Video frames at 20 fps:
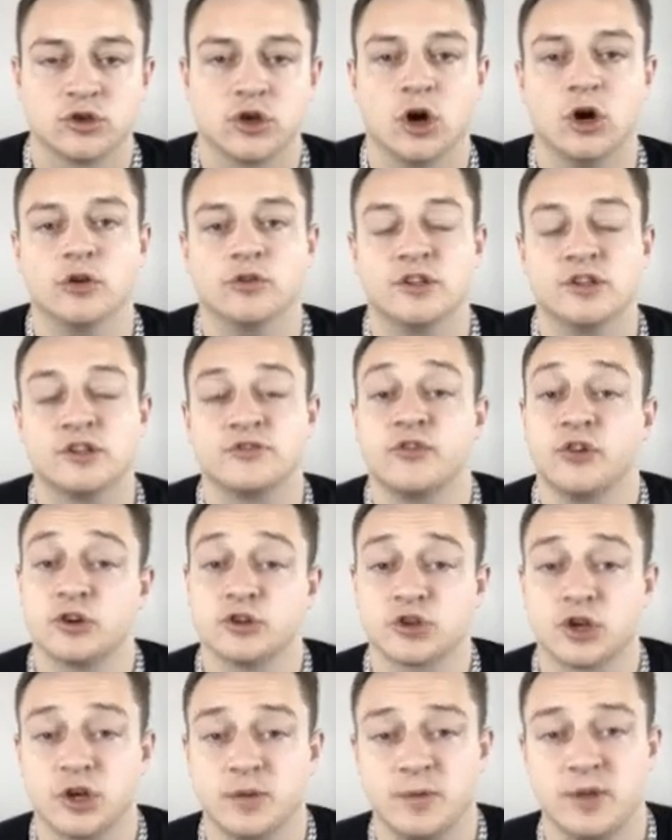So this video
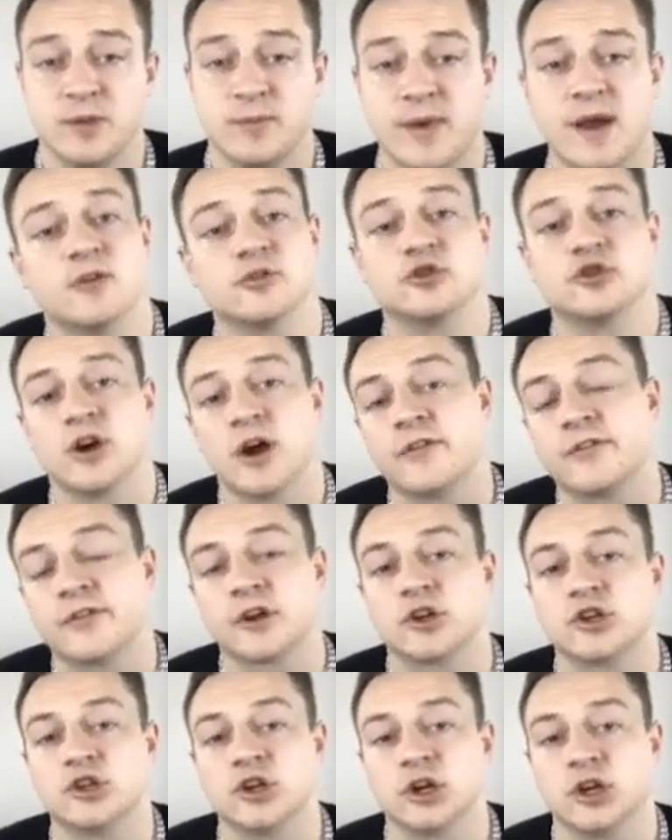is going to be about
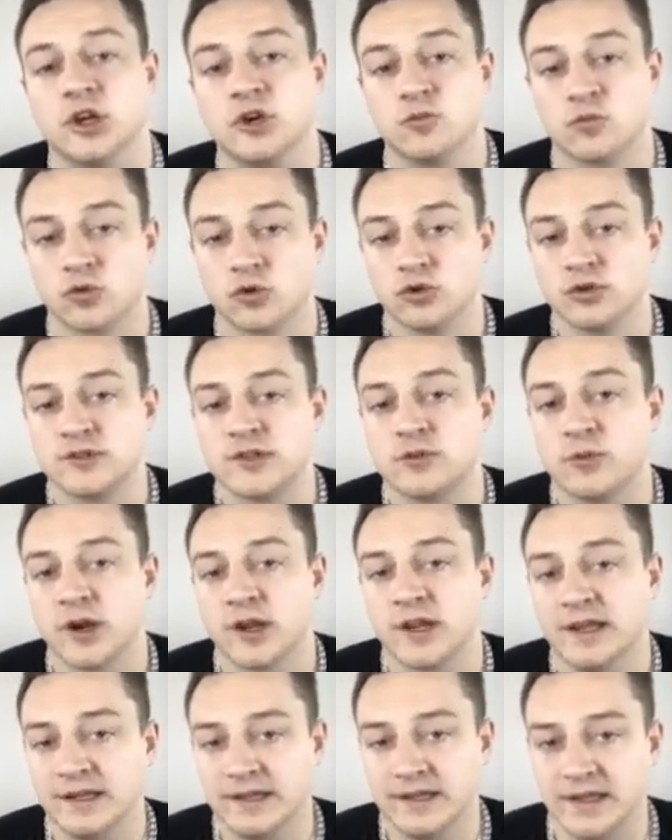Traffic Junky rules and
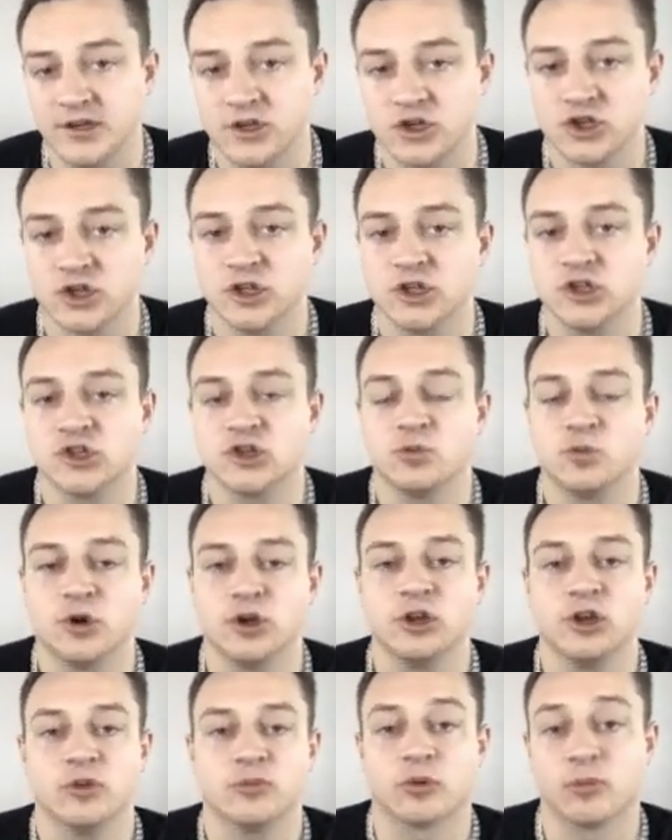regulations and
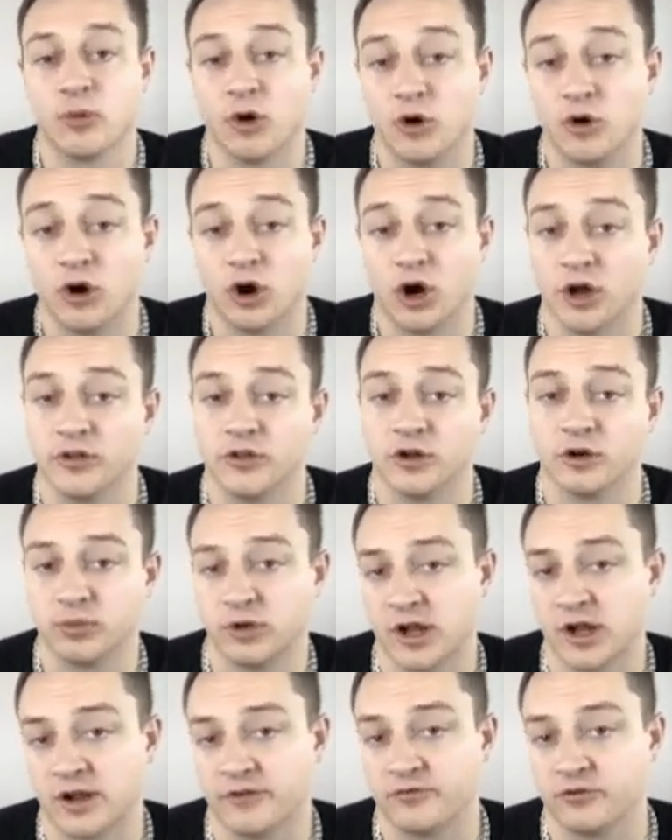what you can promote on their
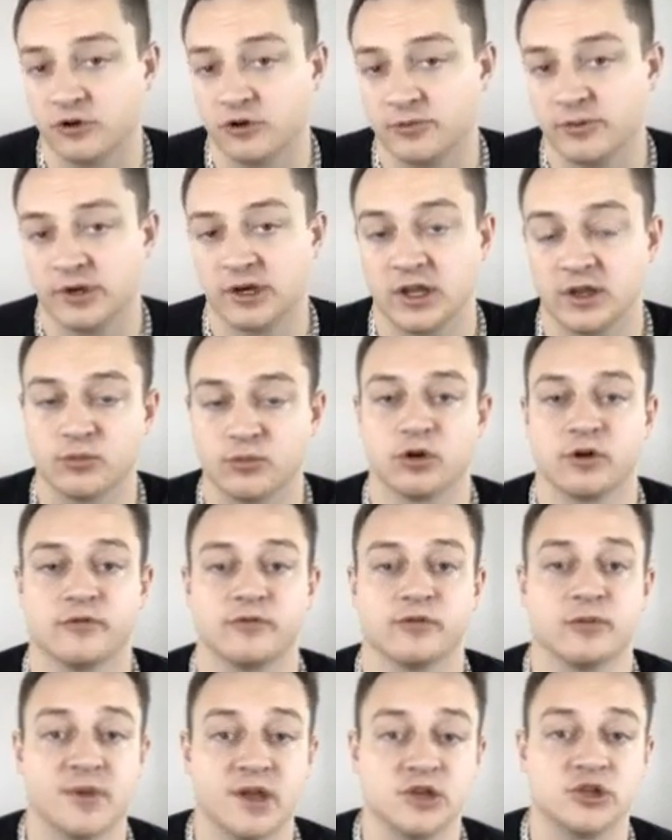platform and get more
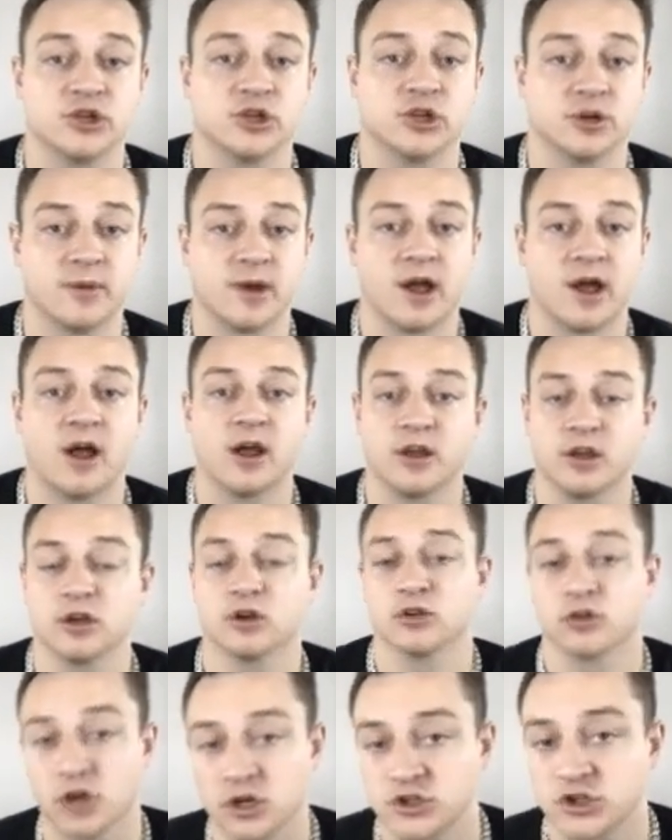information about how you
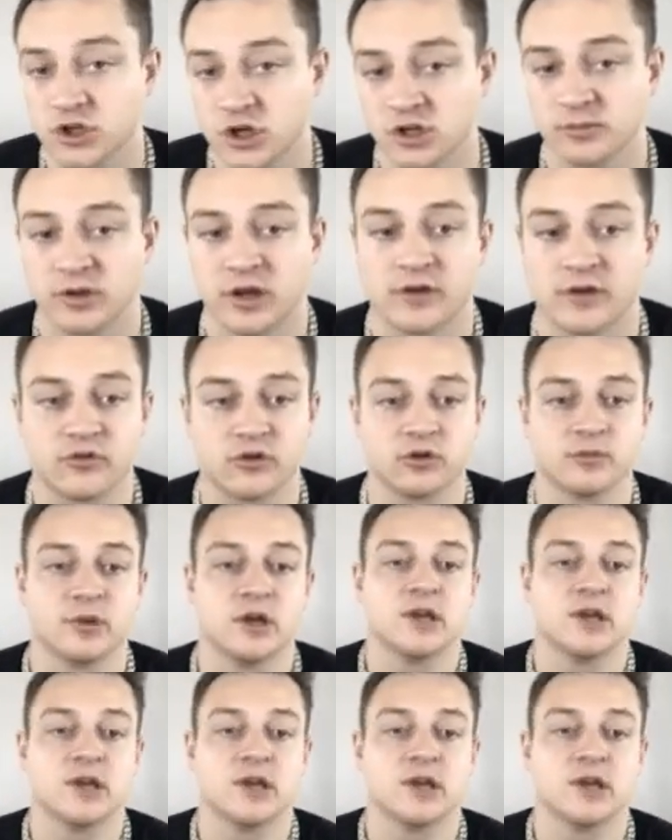can crush it on the platform.